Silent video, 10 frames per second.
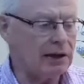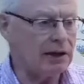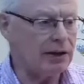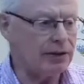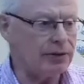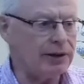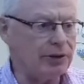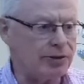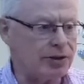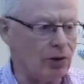3
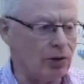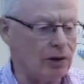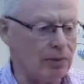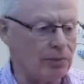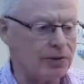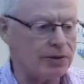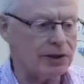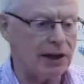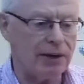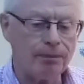years ago almost,
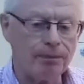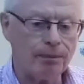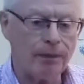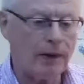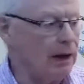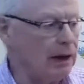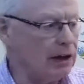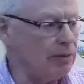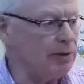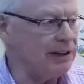
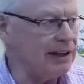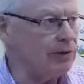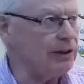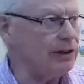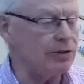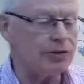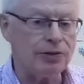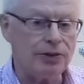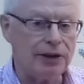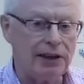coming down here
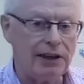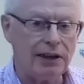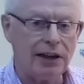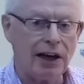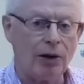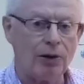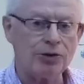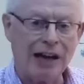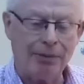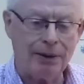to our
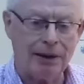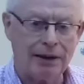chapel,